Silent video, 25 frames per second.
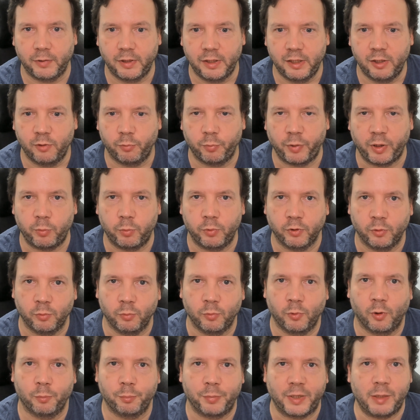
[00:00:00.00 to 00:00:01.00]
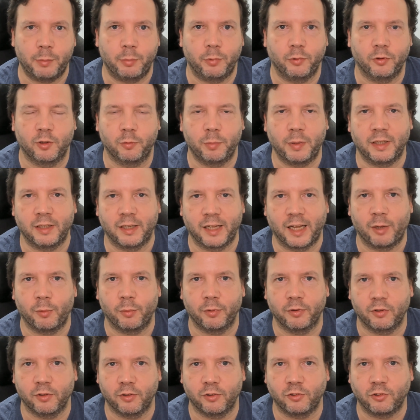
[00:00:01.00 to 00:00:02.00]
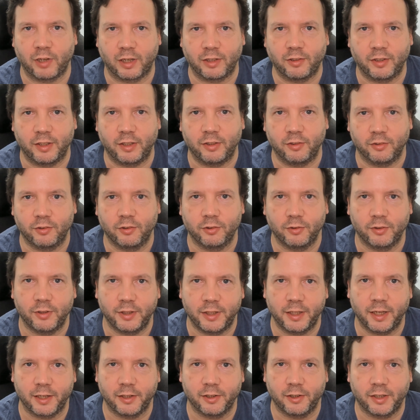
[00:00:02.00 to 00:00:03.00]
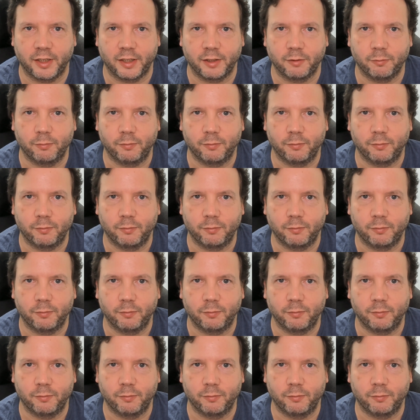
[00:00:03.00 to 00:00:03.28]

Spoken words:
We wouldn't want people to spend hours just chatting to the AI.